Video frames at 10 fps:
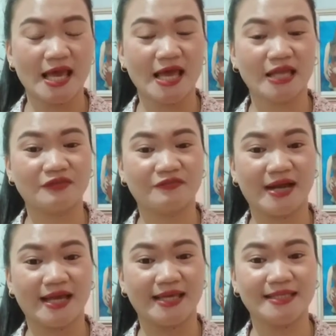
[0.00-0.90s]
And if
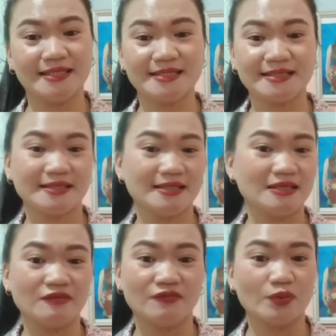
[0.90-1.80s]
I didn't
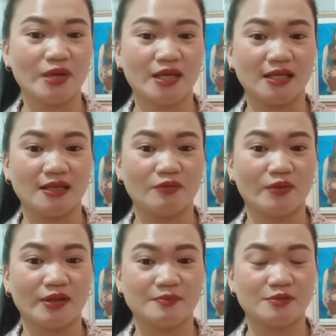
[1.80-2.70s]
give you any,
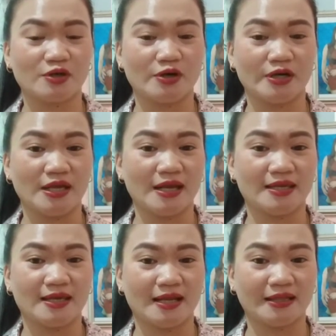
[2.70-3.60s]
well, I'm sorry, I
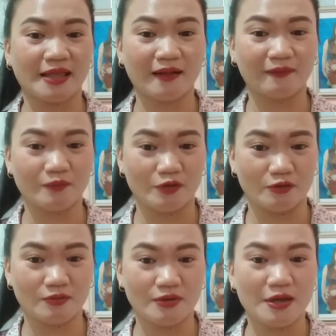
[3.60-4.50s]
cannot help
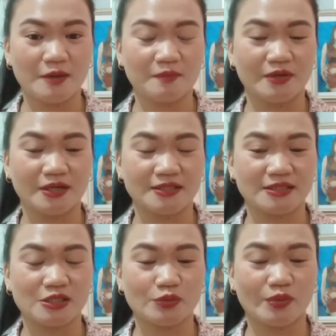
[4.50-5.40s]
you,
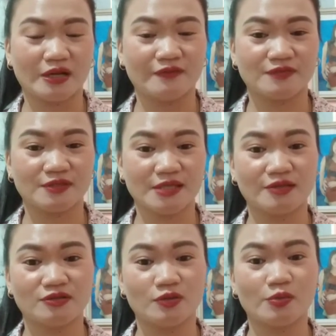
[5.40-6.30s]
because as what I've
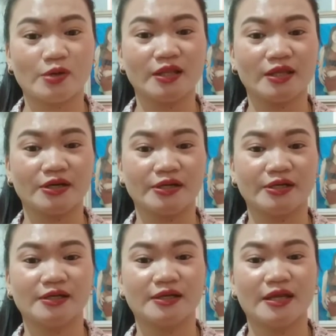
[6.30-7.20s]
said to you earlier,